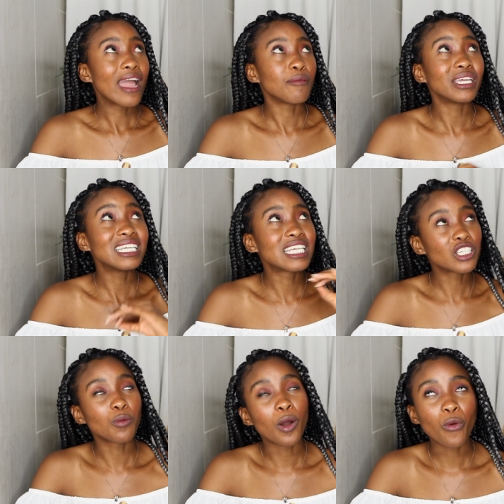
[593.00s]
being
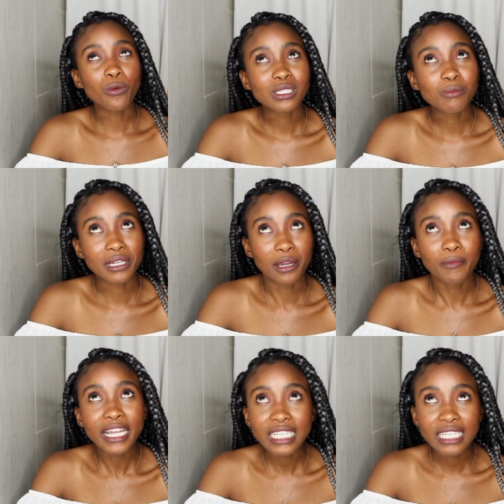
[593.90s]
intentional about where we spend our
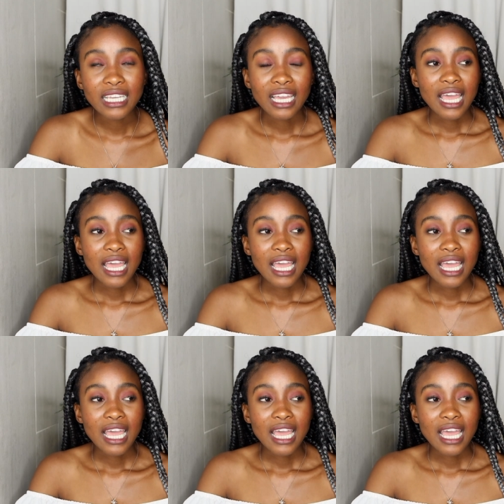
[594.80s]
money.